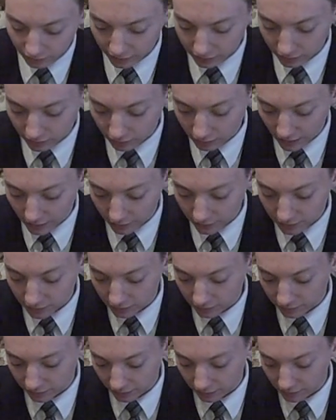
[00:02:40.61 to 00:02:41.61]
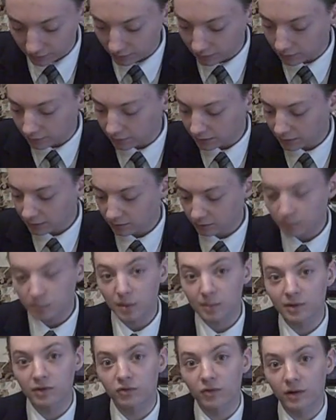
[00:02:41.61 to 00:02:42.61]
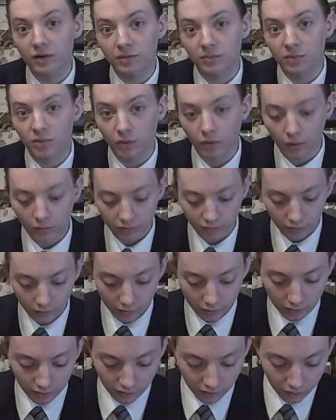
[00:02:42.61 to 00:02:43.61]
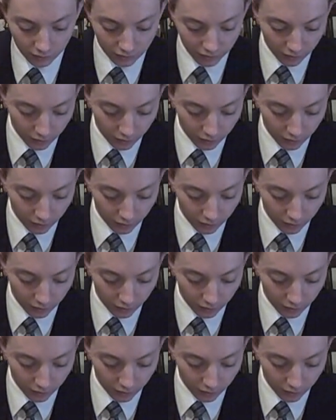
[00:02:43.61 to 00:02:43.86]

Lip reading: let you know how it is, and then maybe try some salsa on it too.